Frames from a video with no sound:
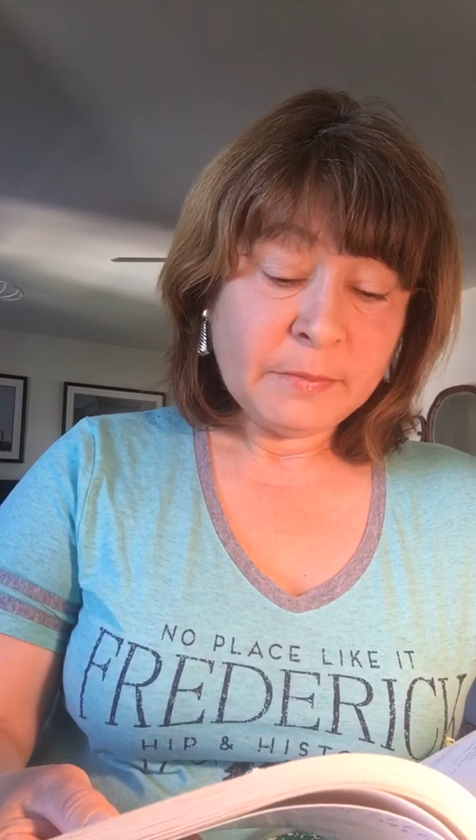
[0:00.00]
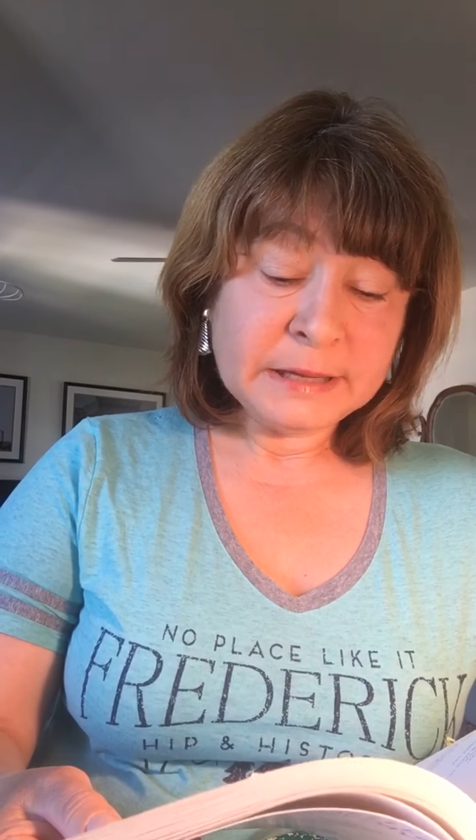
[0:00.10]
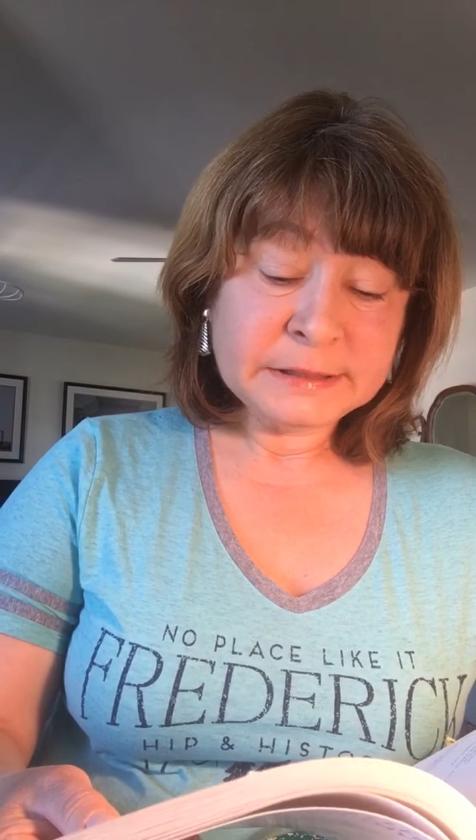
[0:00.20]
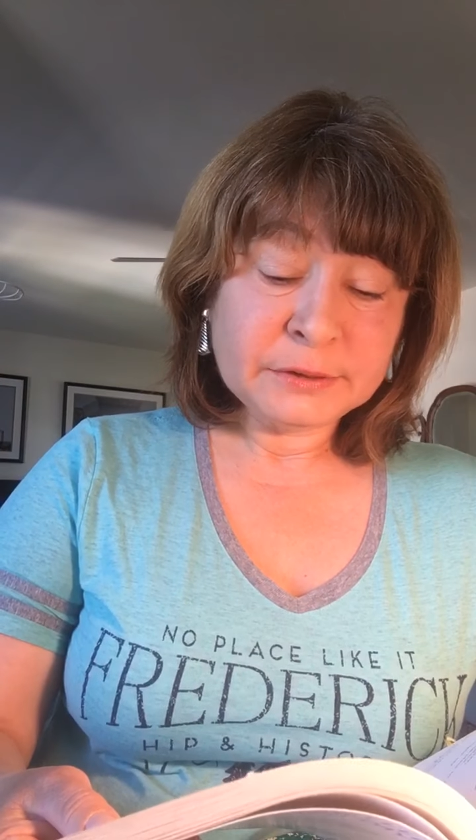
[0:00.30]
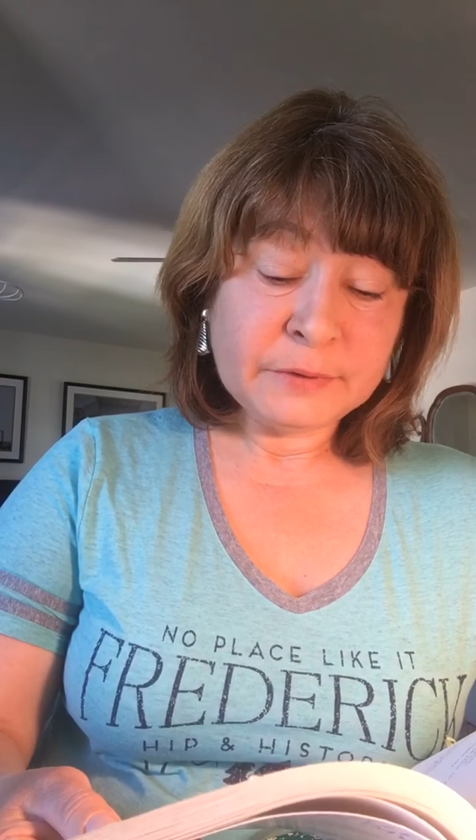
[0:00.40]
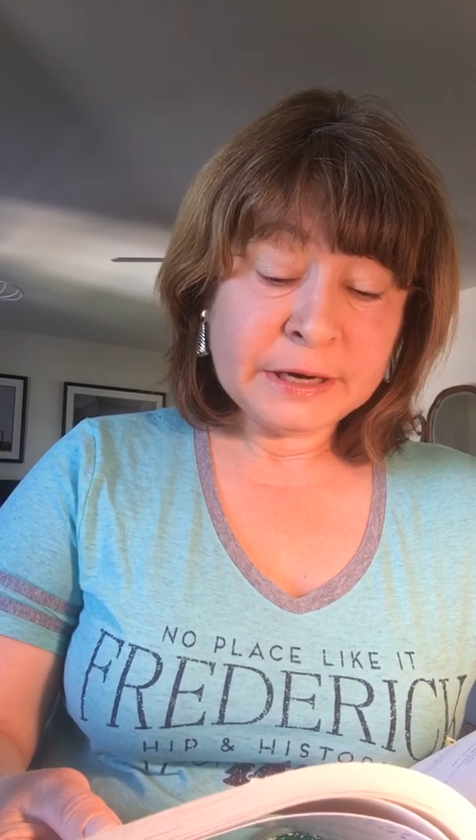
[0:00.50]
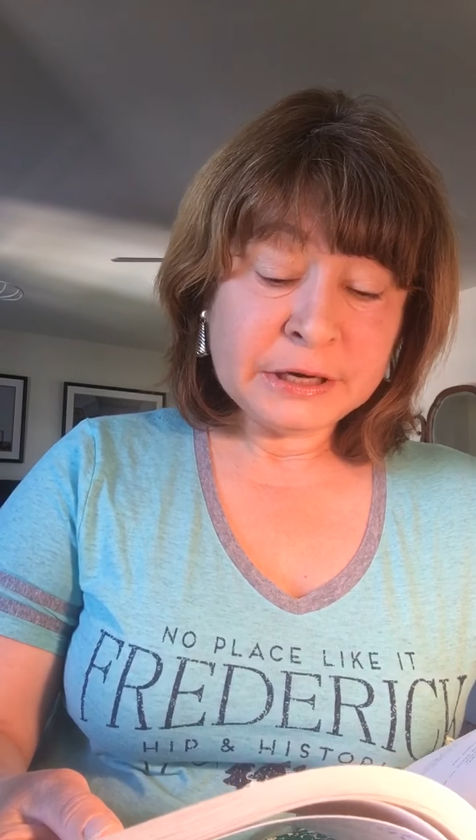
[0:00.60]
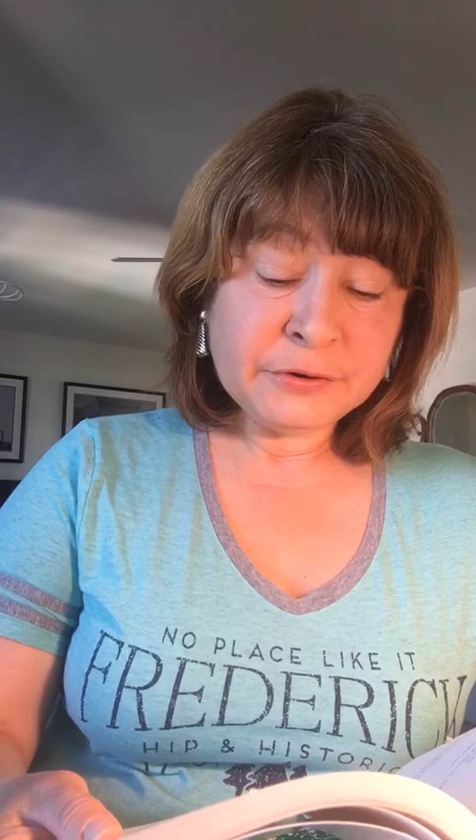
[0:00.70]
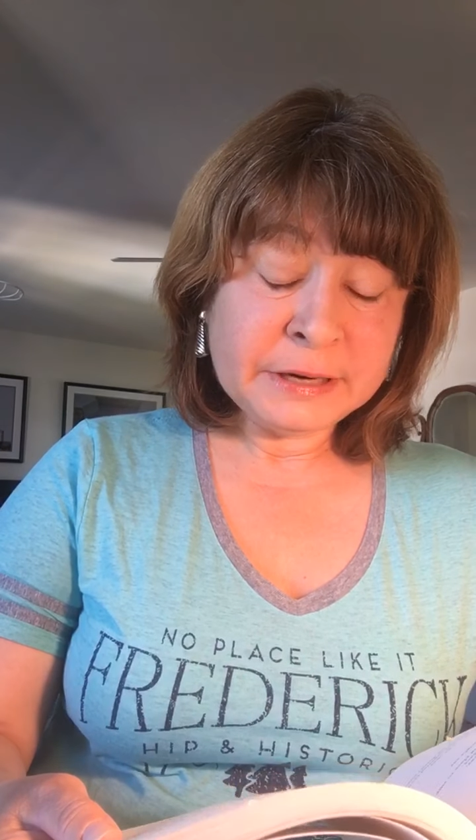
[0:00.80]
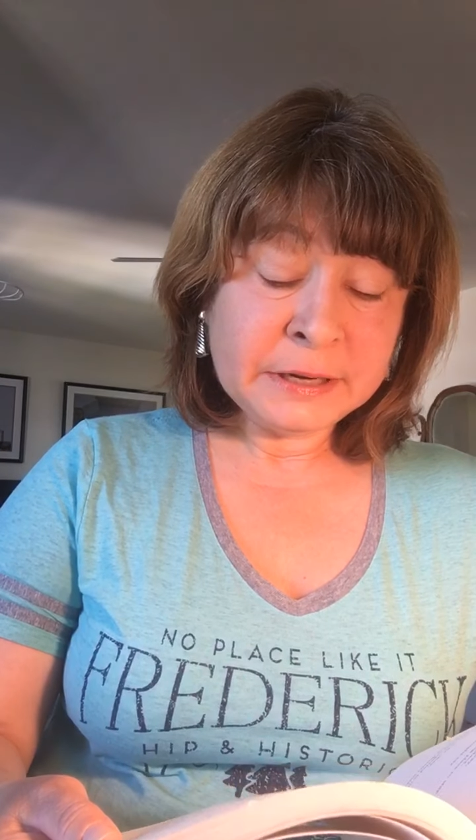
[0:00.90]
By
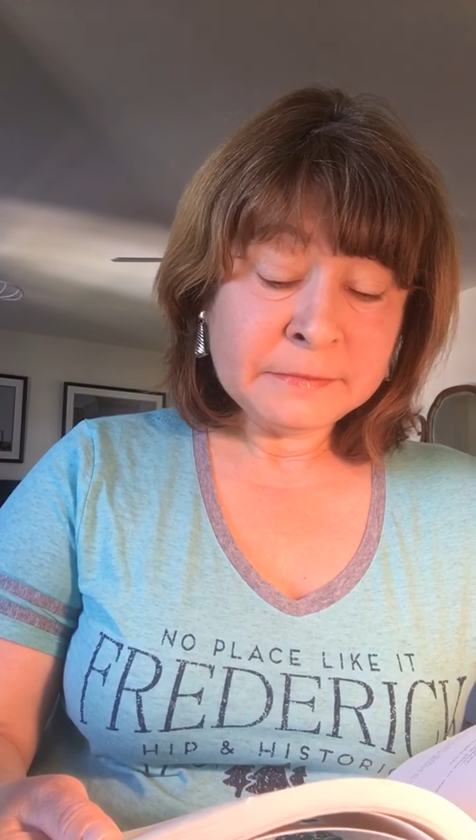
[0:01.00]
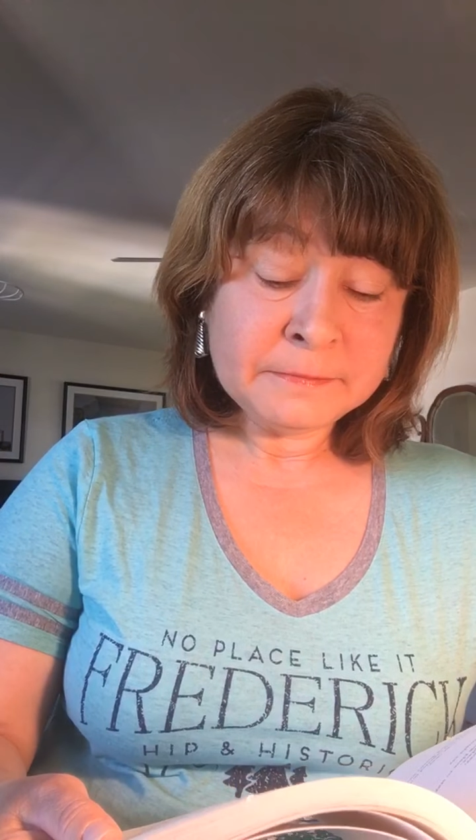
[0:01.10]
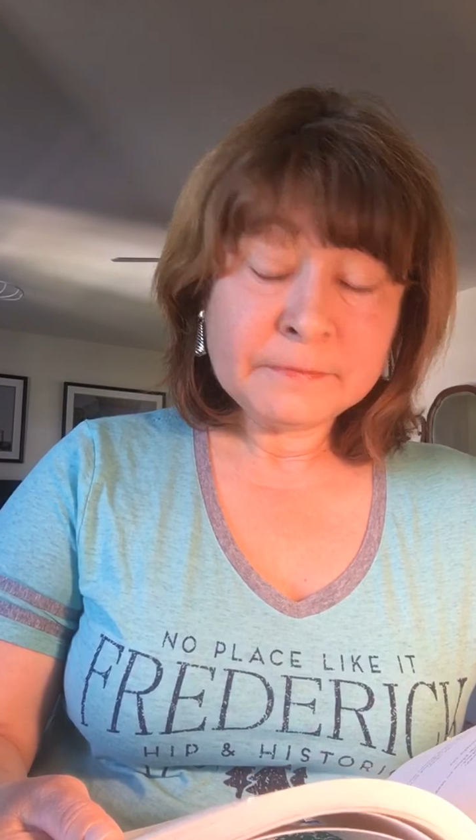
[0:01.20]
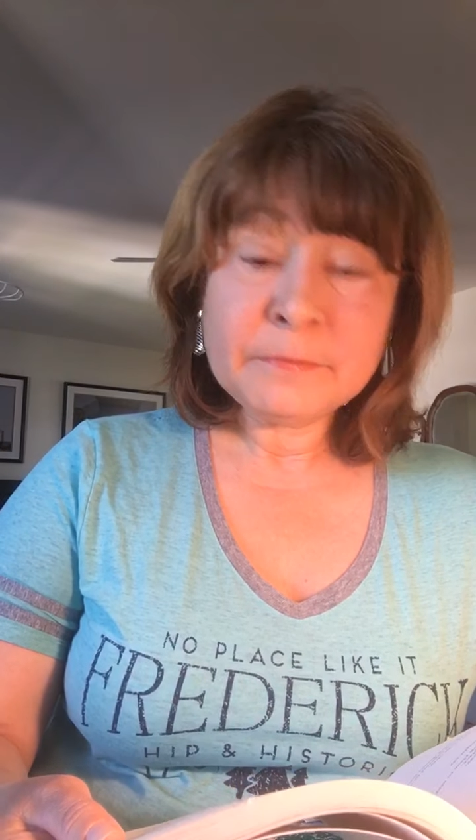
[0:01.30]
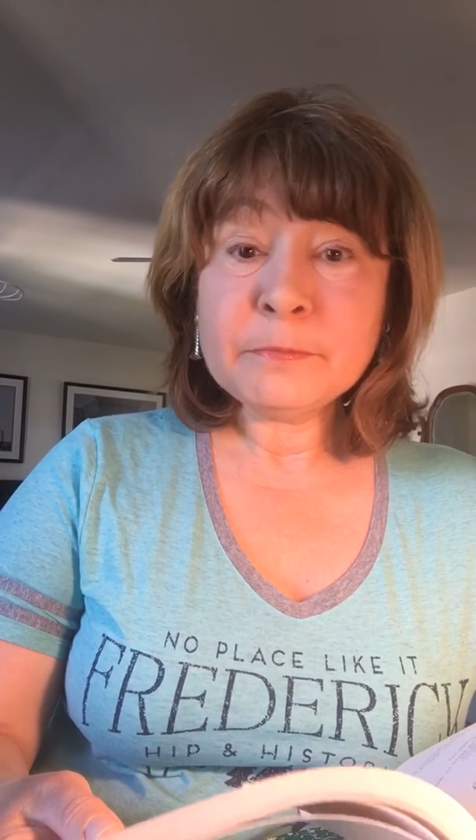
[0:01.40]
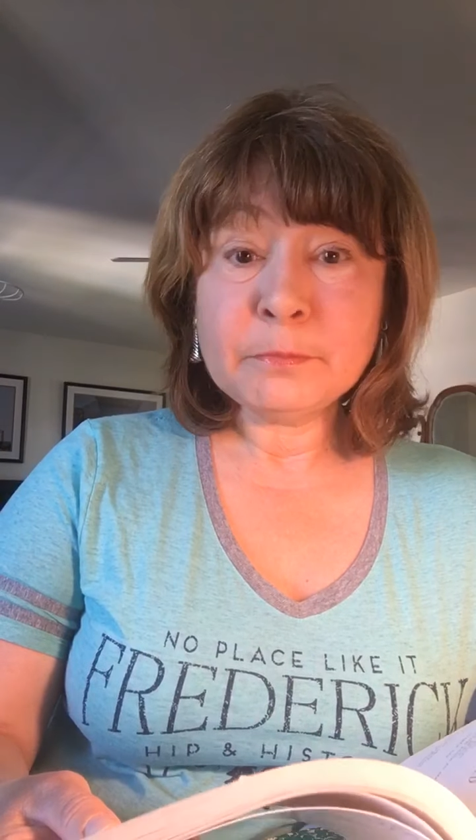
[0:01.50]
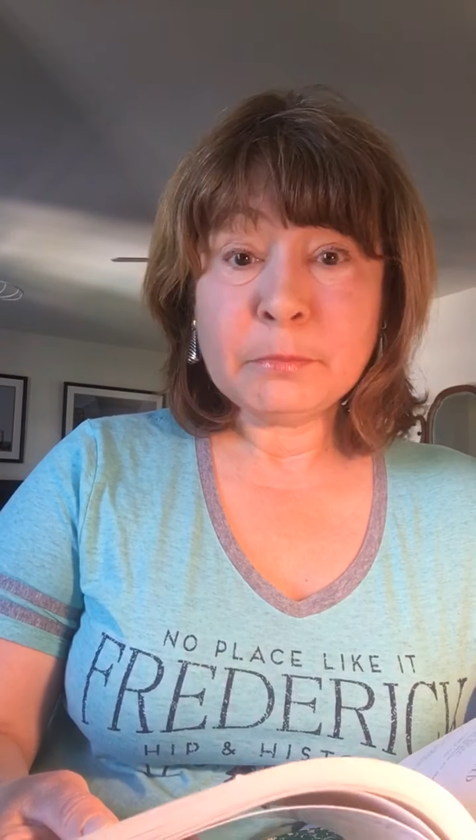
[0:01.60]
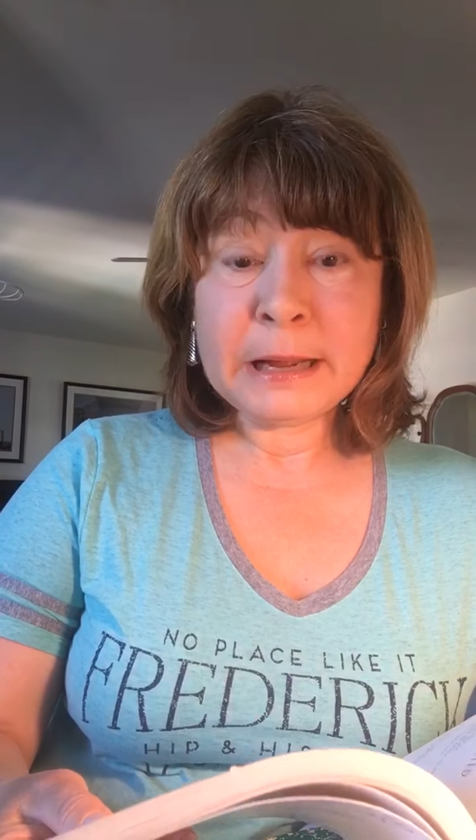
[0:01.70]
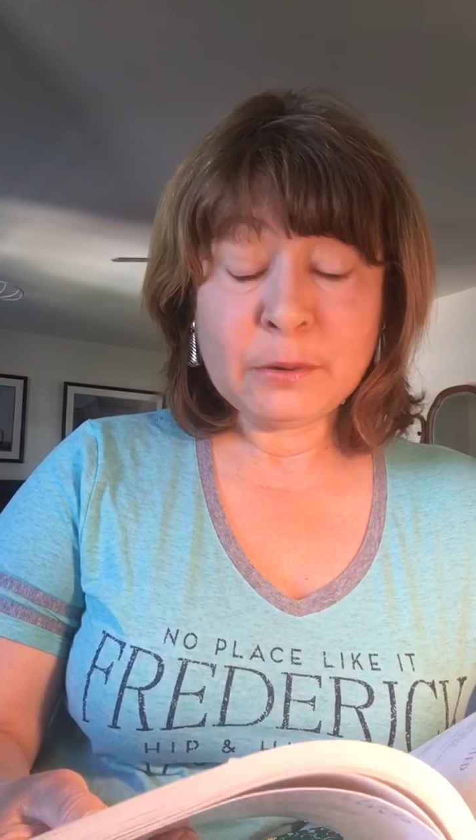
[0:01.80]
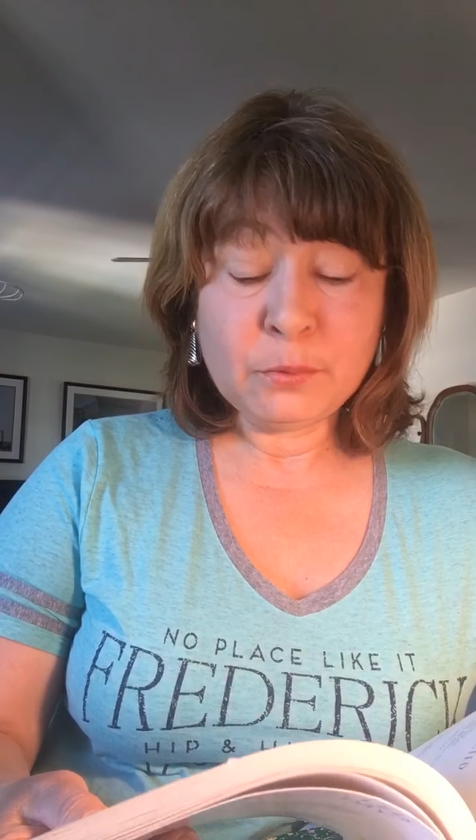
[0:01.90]
surrendering, my